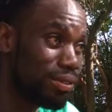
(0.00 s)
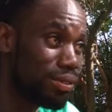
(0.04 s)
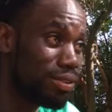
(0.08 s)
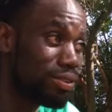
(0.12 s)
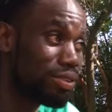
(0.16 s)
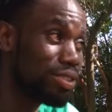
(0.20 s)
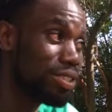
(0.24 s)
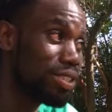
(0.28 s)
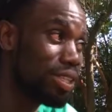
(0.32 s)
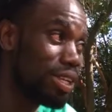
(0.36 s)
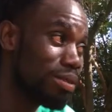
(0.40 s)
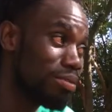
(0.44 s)

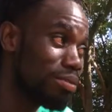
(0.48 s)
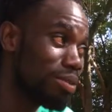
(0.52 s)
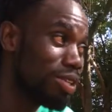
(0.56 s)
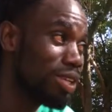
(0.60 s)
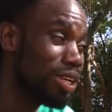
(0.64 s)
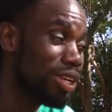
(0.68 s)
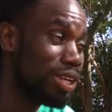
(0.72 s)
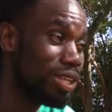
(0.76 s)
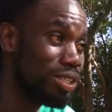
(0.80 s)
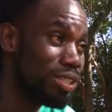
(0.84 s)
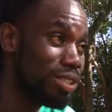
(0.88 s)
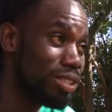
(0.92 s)
For some
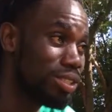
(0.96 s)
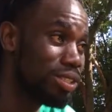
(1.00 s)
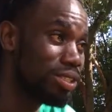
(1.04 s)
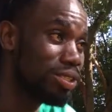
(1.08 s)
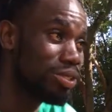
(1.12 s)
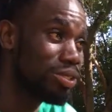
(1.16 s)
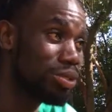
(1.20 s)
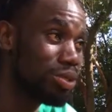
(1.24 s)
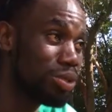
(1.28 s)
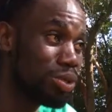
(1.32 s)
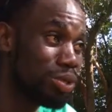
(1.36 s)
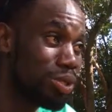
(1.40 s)
years,
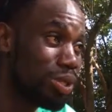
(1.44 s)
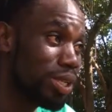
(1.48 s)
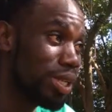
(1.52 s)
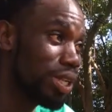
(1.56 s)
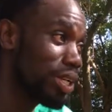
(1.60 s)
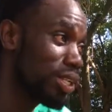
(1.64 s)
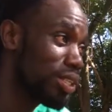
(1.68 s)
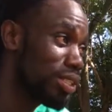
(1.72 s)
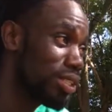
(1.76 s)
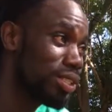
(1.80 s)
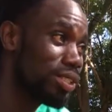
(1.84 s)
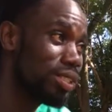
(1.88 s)
2
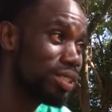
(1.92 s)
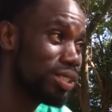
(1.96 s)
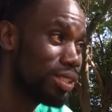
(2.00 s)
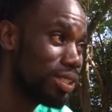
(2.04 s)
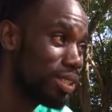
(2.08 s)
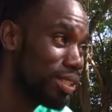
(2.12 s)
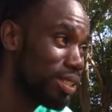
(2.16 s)
years.